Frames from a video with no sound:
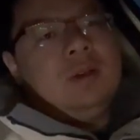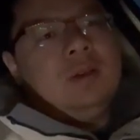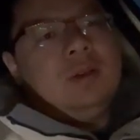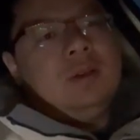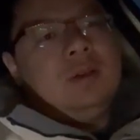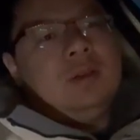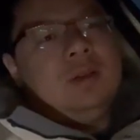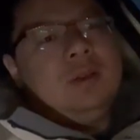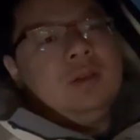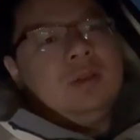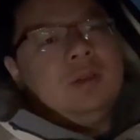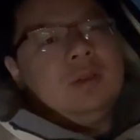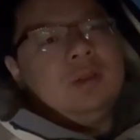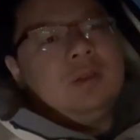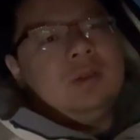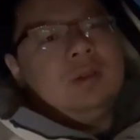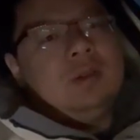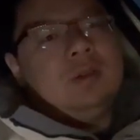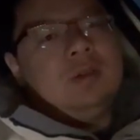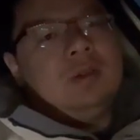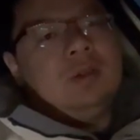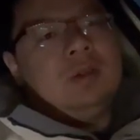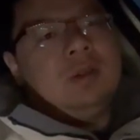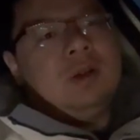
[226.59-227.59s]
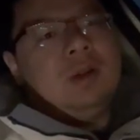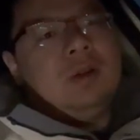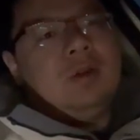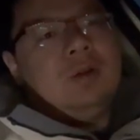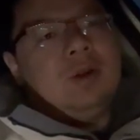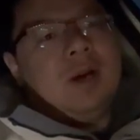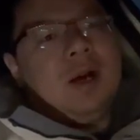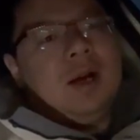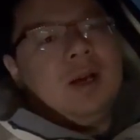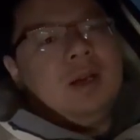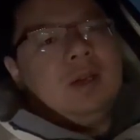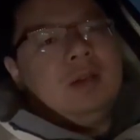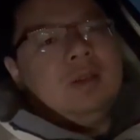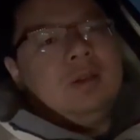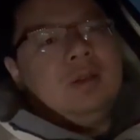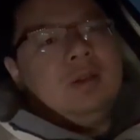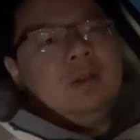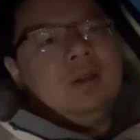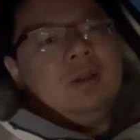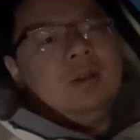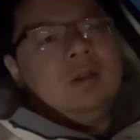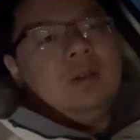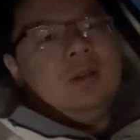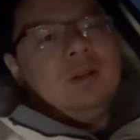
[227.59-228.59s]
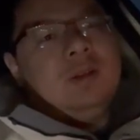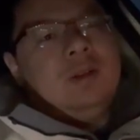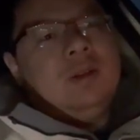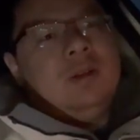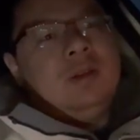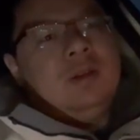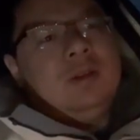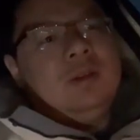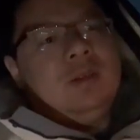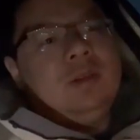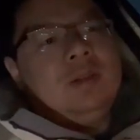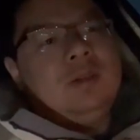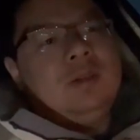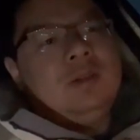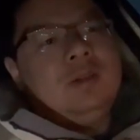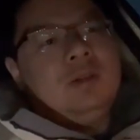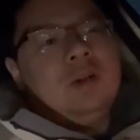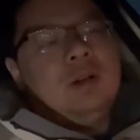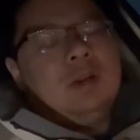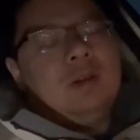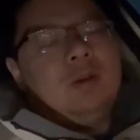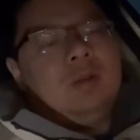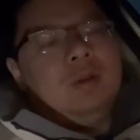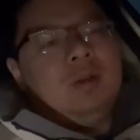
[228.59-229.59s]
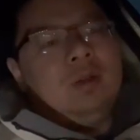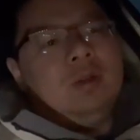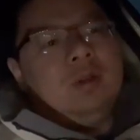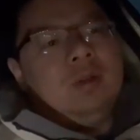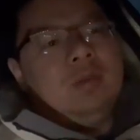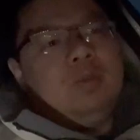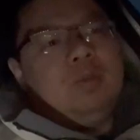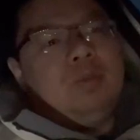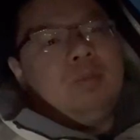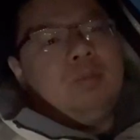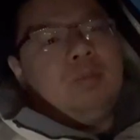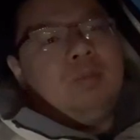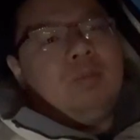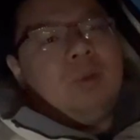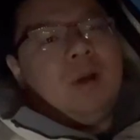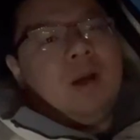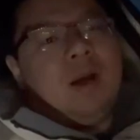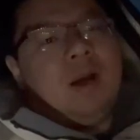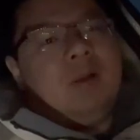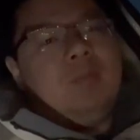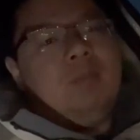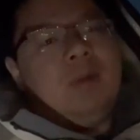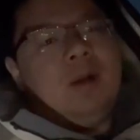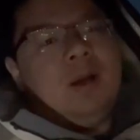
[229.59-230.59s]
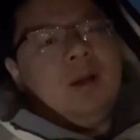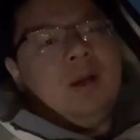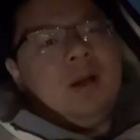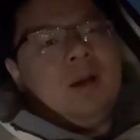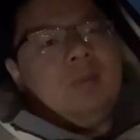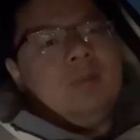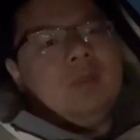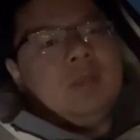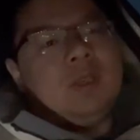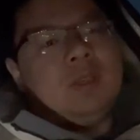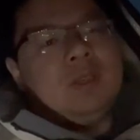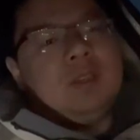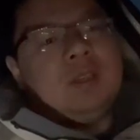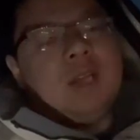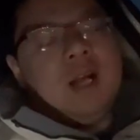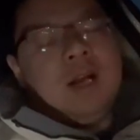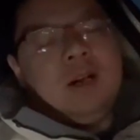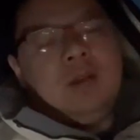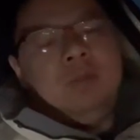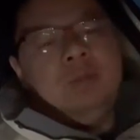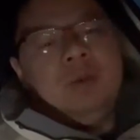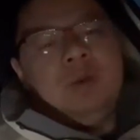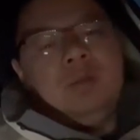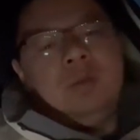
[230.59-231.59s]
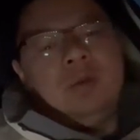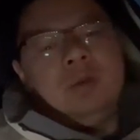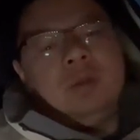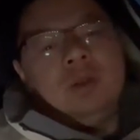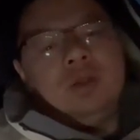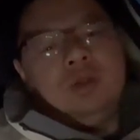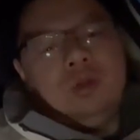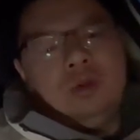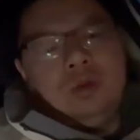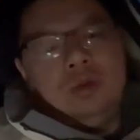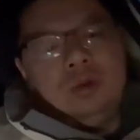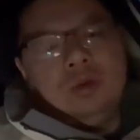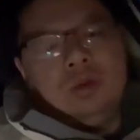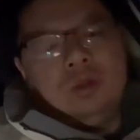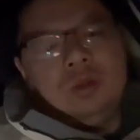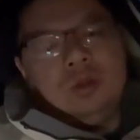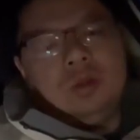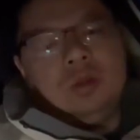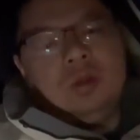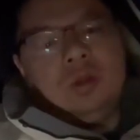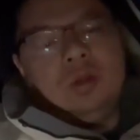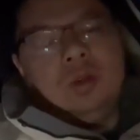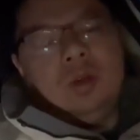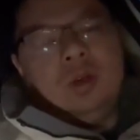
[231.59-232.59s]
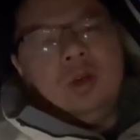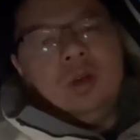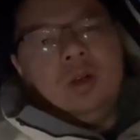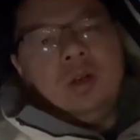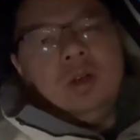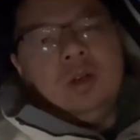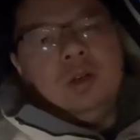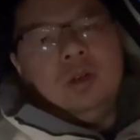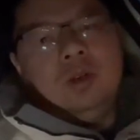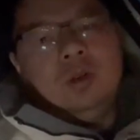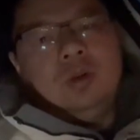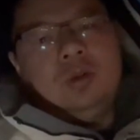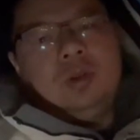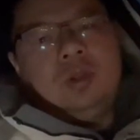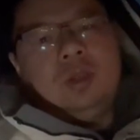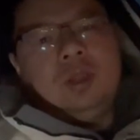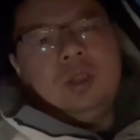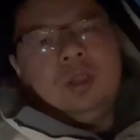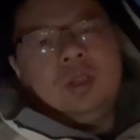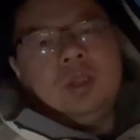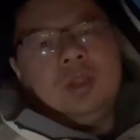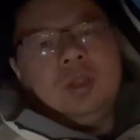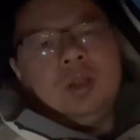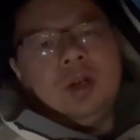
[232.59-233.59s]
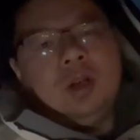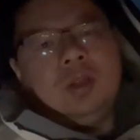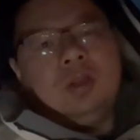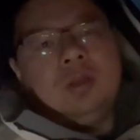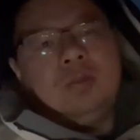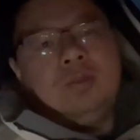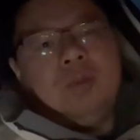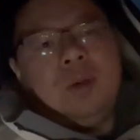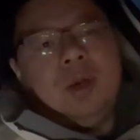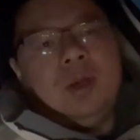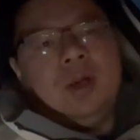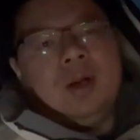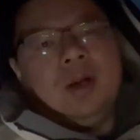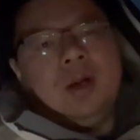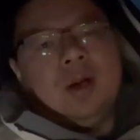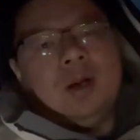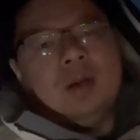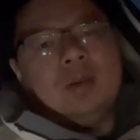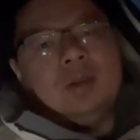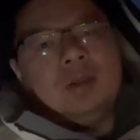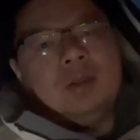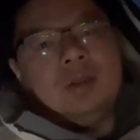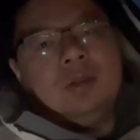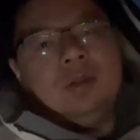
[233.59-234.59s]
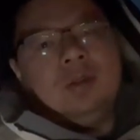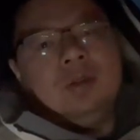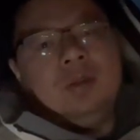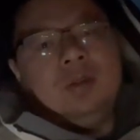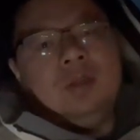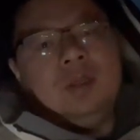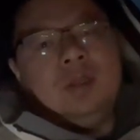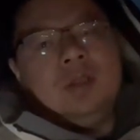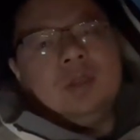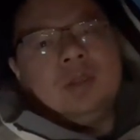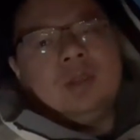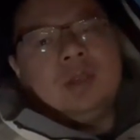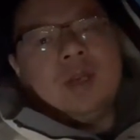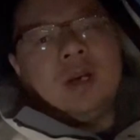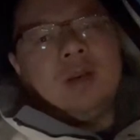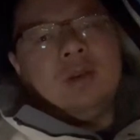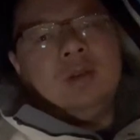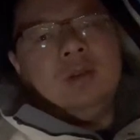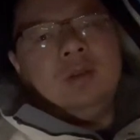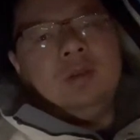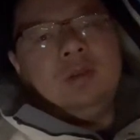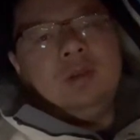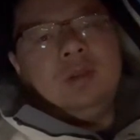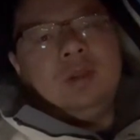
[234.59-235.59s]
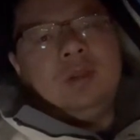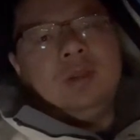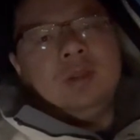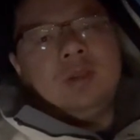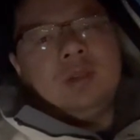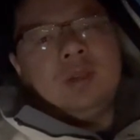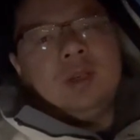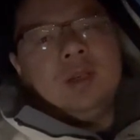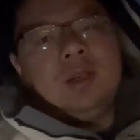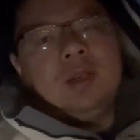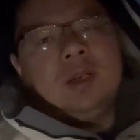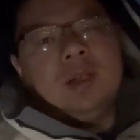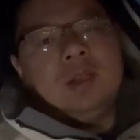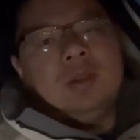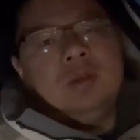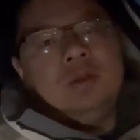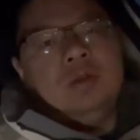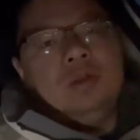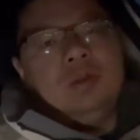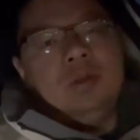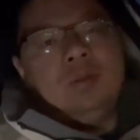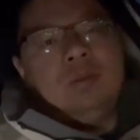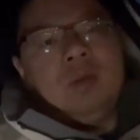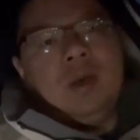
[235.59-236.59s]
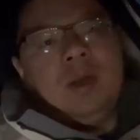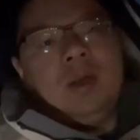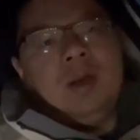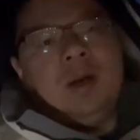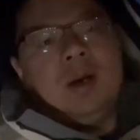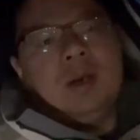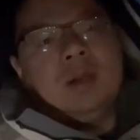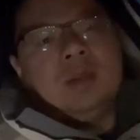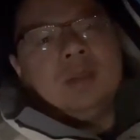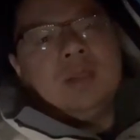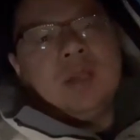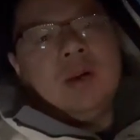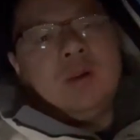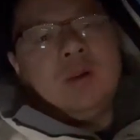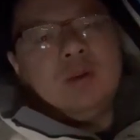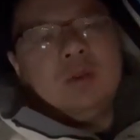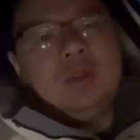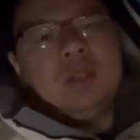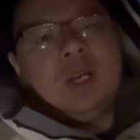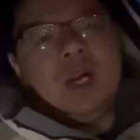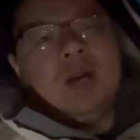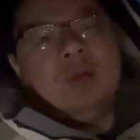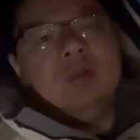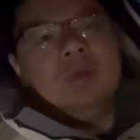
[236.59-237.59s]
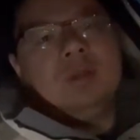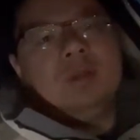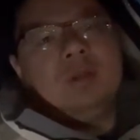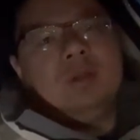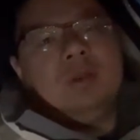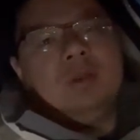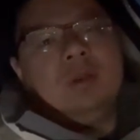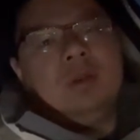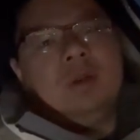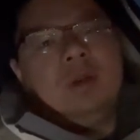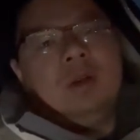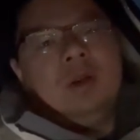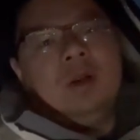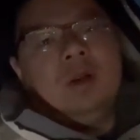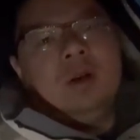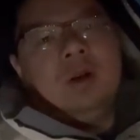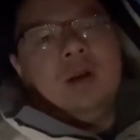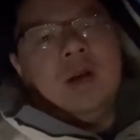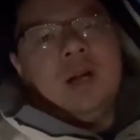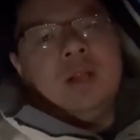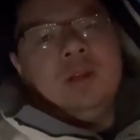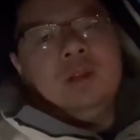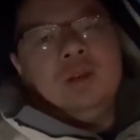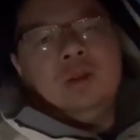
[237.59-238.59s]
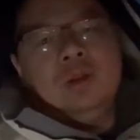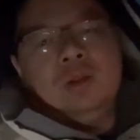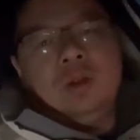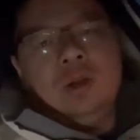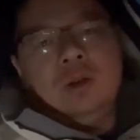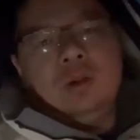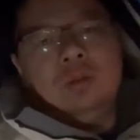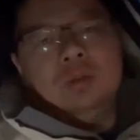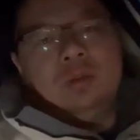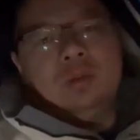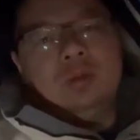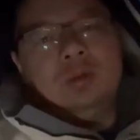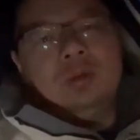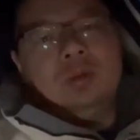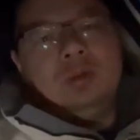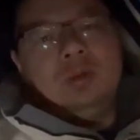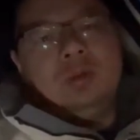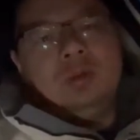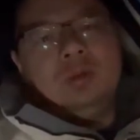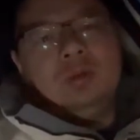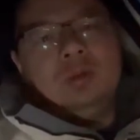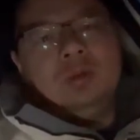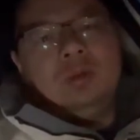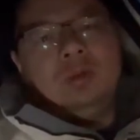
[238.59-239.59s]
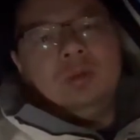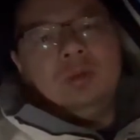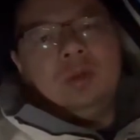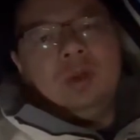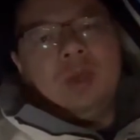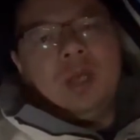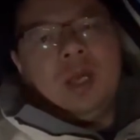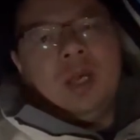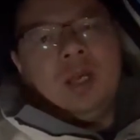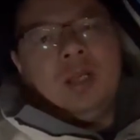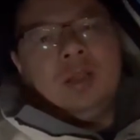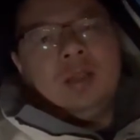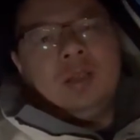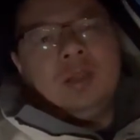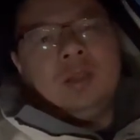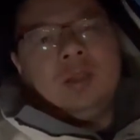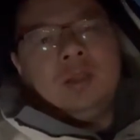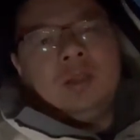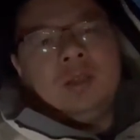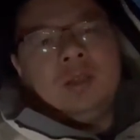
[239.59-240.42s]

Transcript: this is uh, not right. This is not blackmailing. I'm just telling people the truth." You did not pay us. You did say, you did say that you would pay us several times, and you don't. Okay, this is